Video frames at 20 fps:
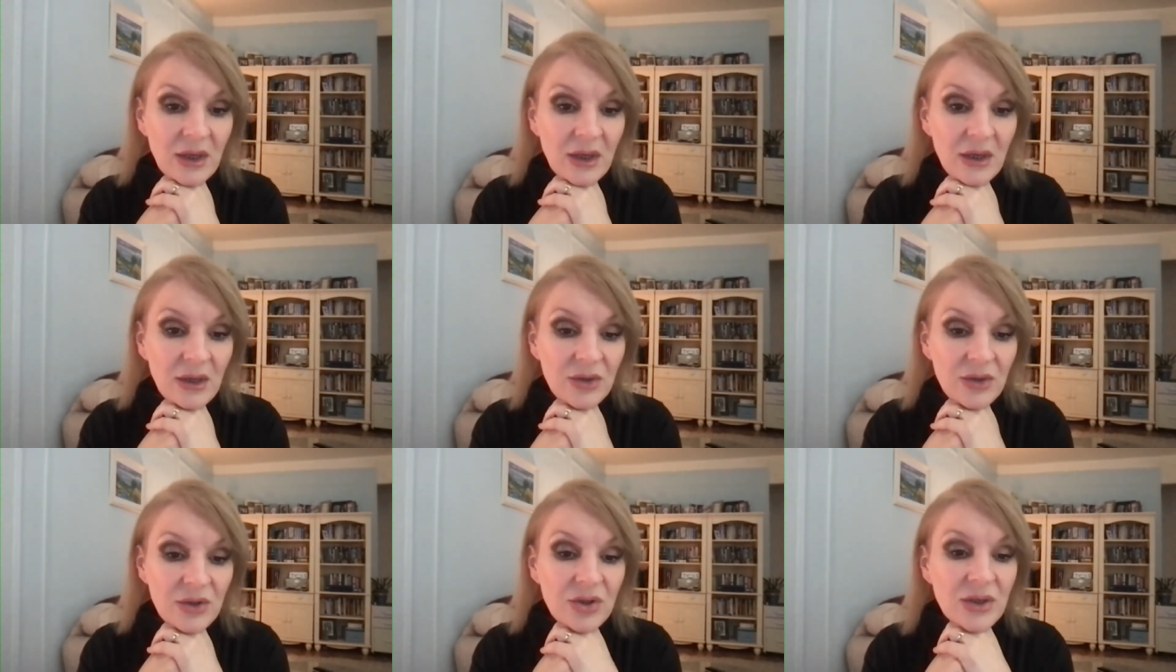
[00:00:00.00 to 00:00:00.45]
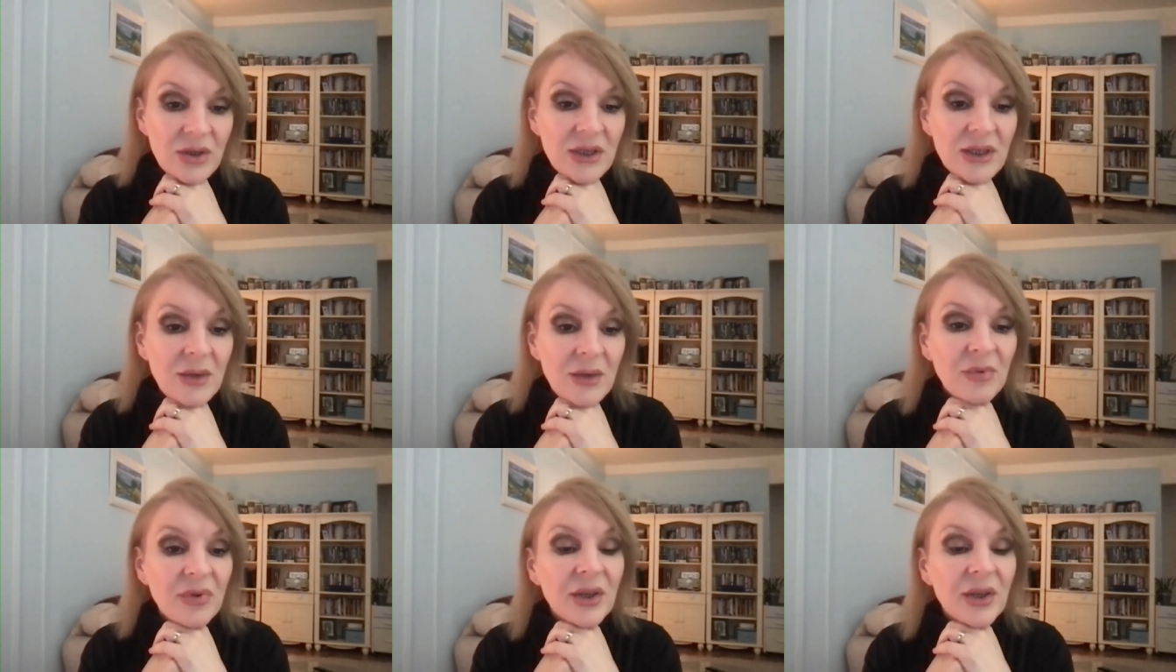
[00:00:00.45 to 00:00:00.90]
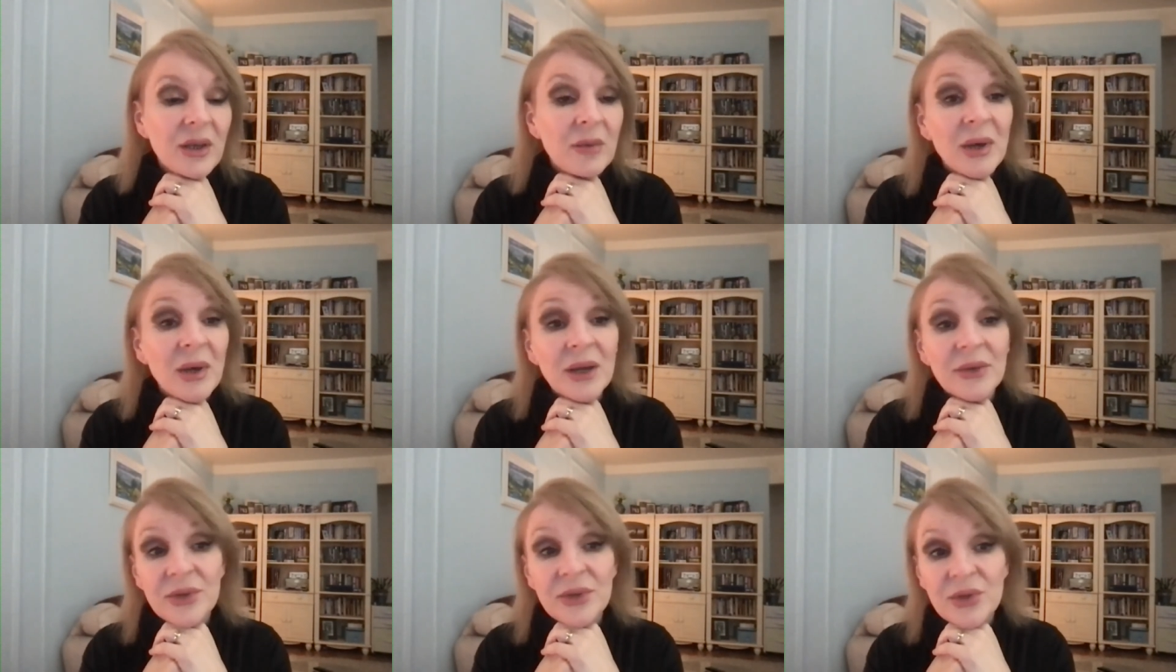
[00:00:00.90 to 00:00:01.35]
there's just something
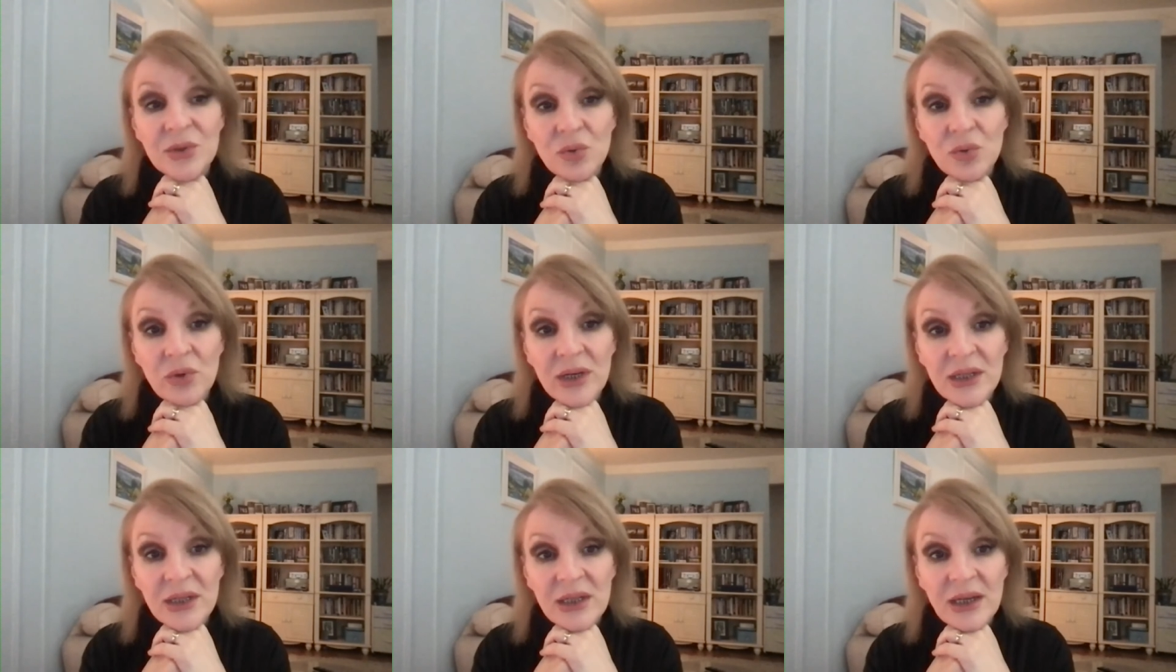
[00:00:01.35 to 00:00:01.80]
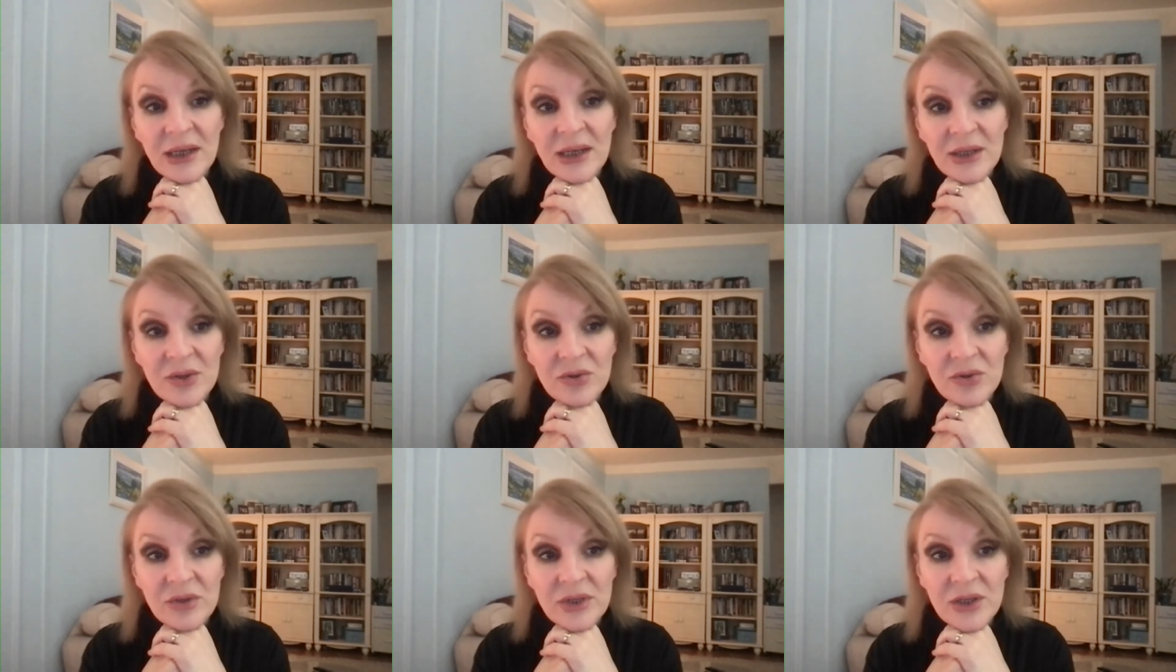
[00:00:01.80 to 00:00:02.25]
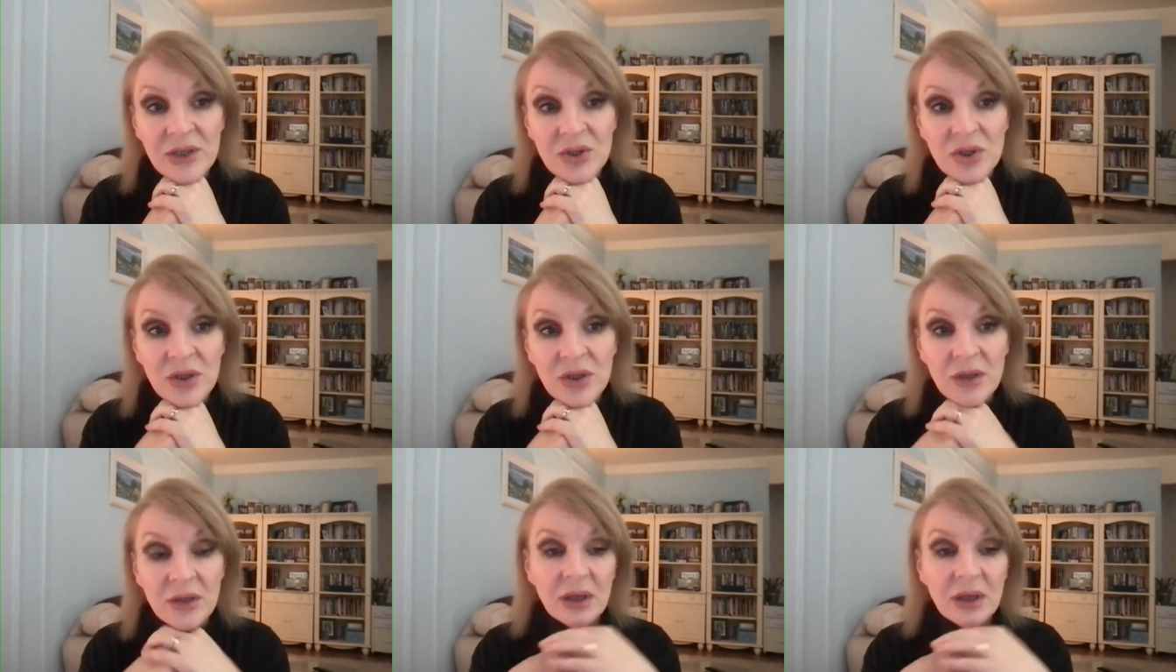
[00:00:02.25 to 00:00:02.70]
about the storytelling
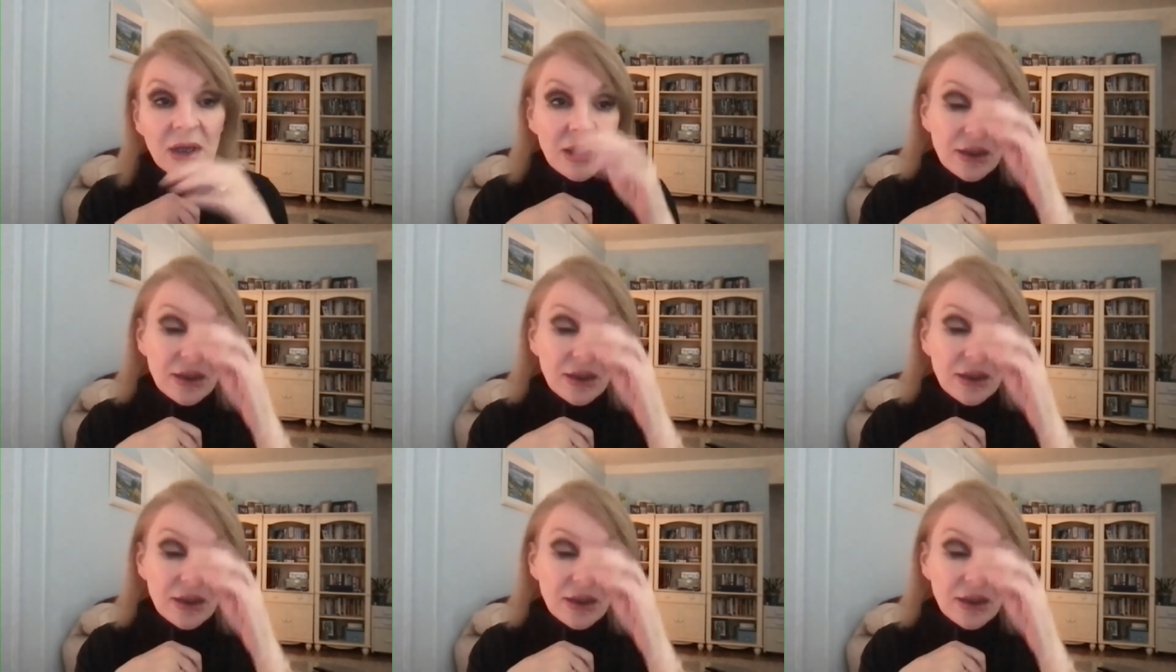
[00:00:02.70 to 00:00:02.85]
tradition